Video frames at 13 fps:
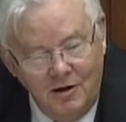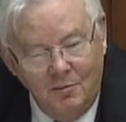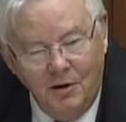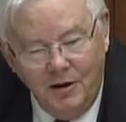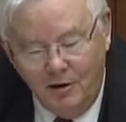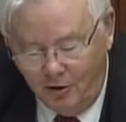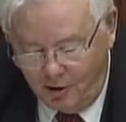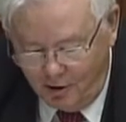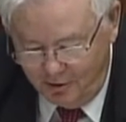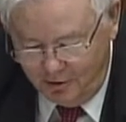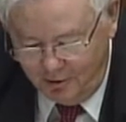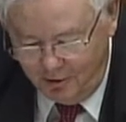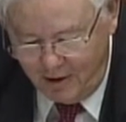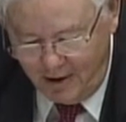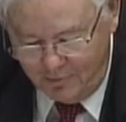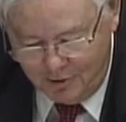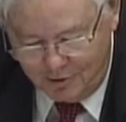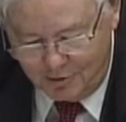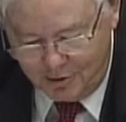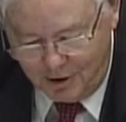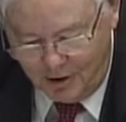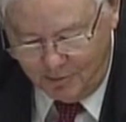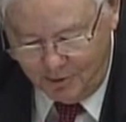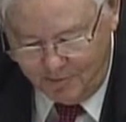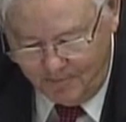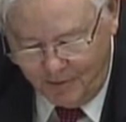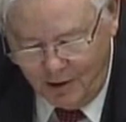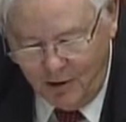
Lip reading: But in order to do that, Mr. Chairman,